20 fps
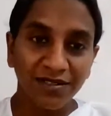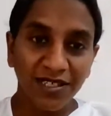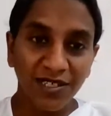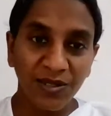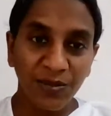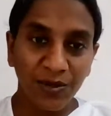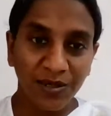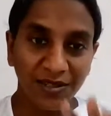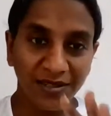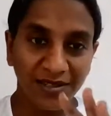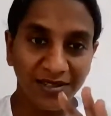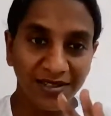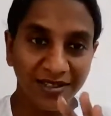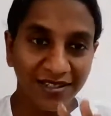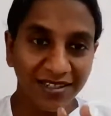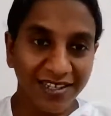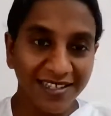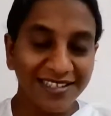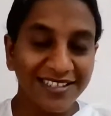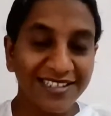this
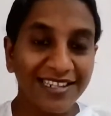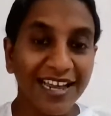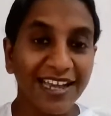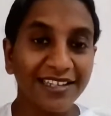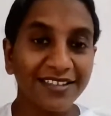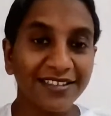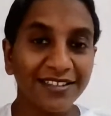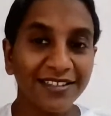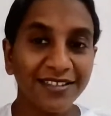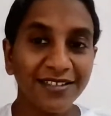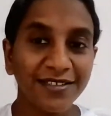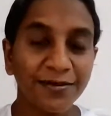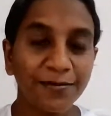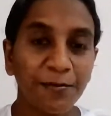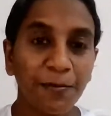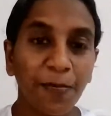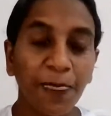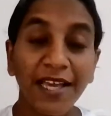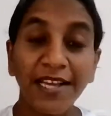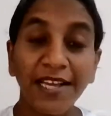person is like this,
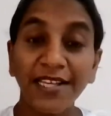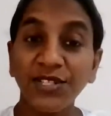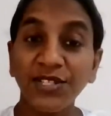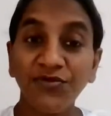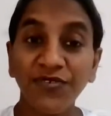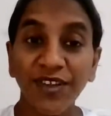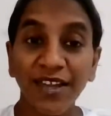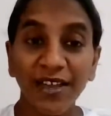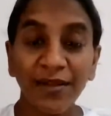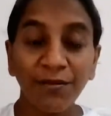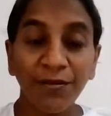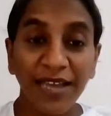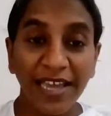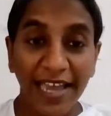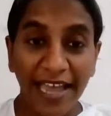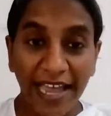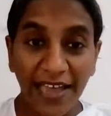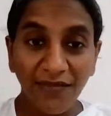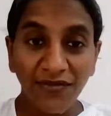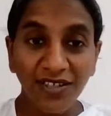his
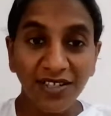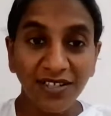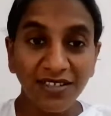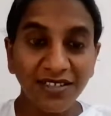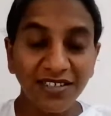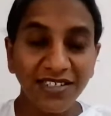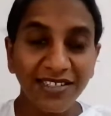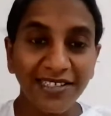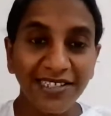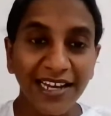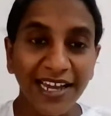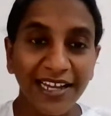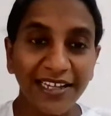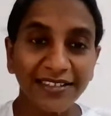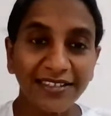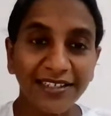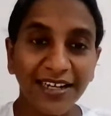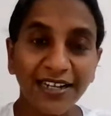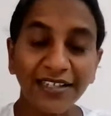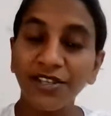behavior is
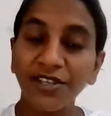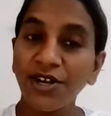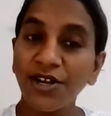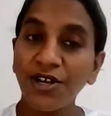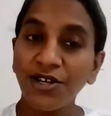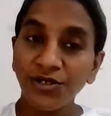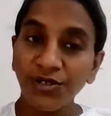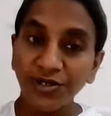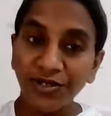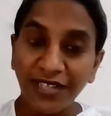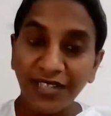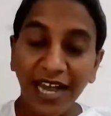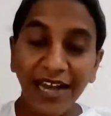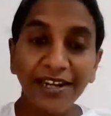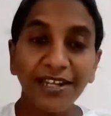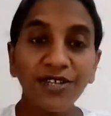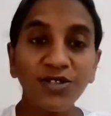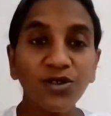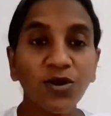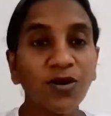like that. So that
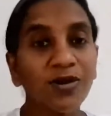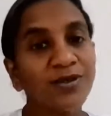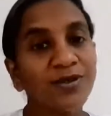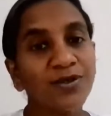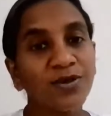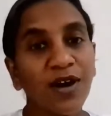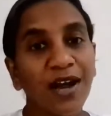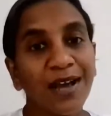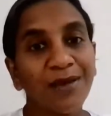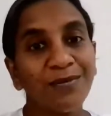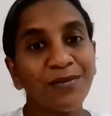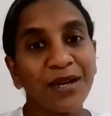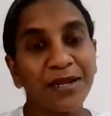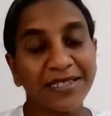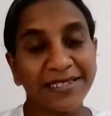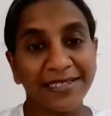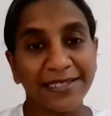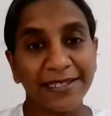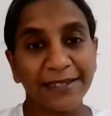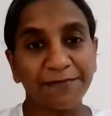is also I'm
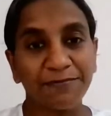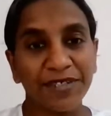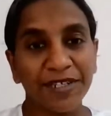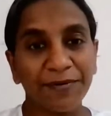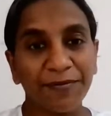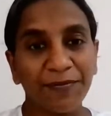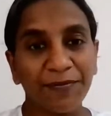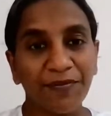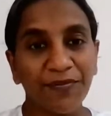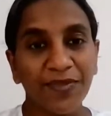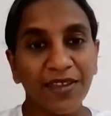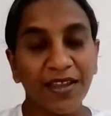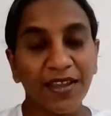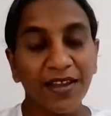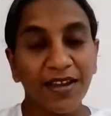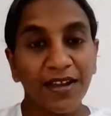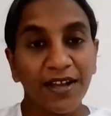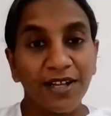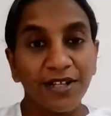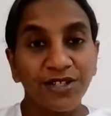accepting.
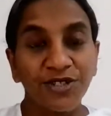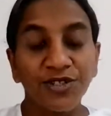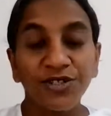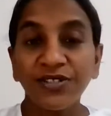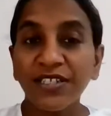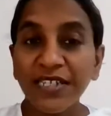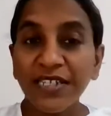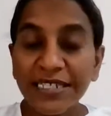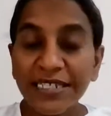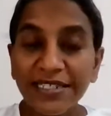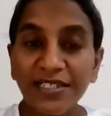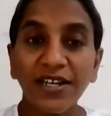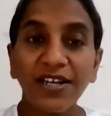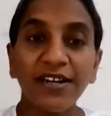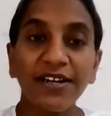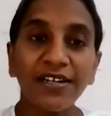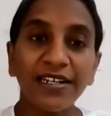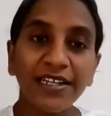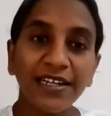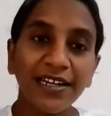So this
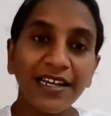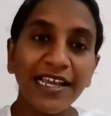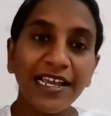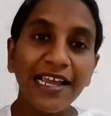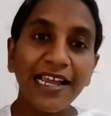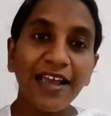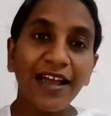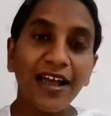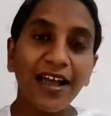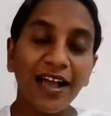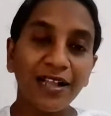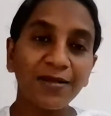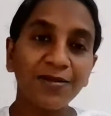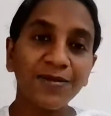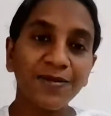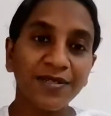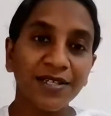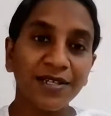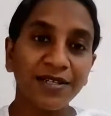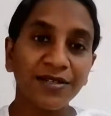really
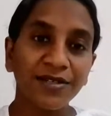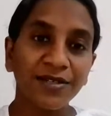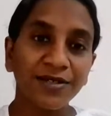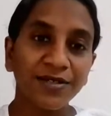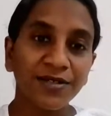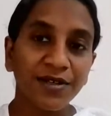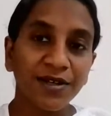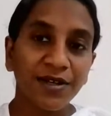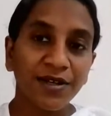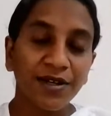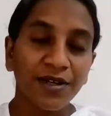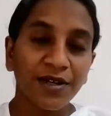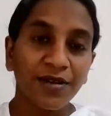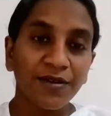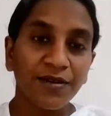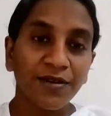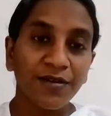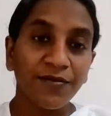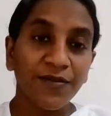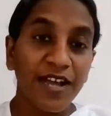helps us
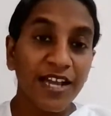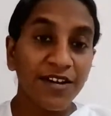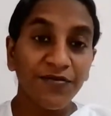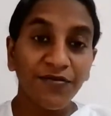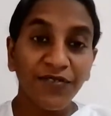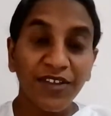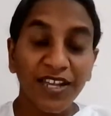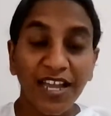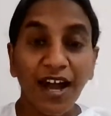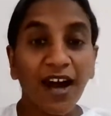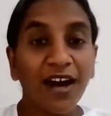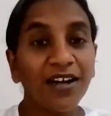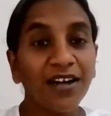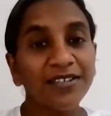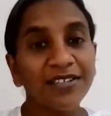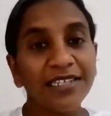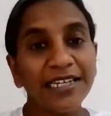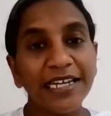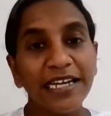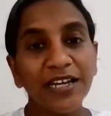when we
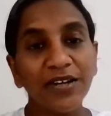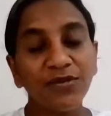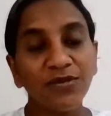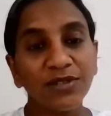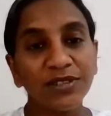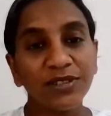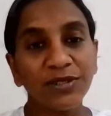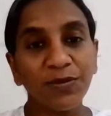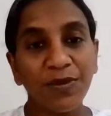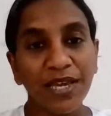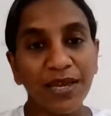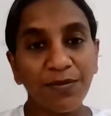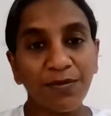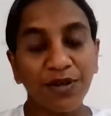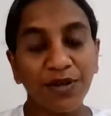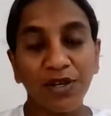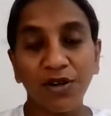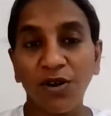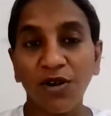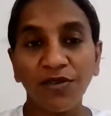are dealing with the
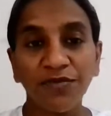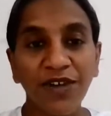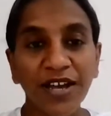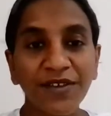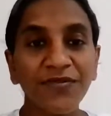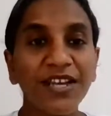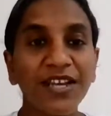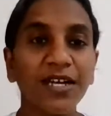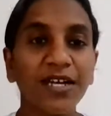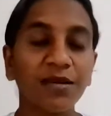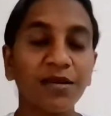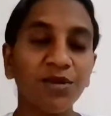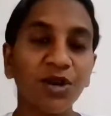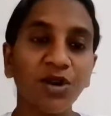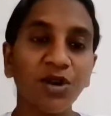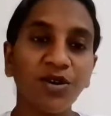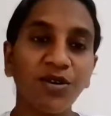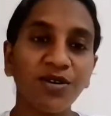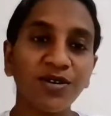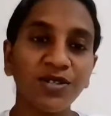people or when we come
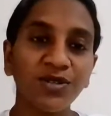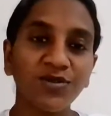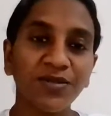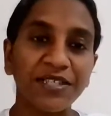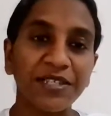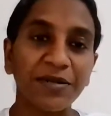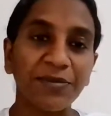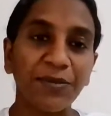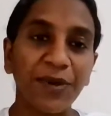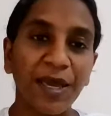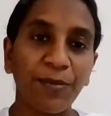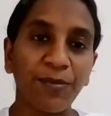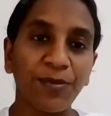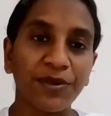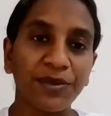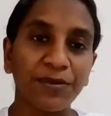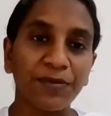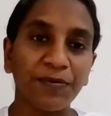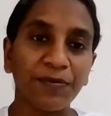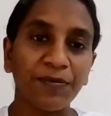across with the
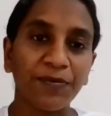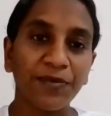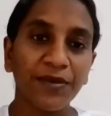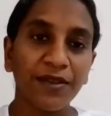people,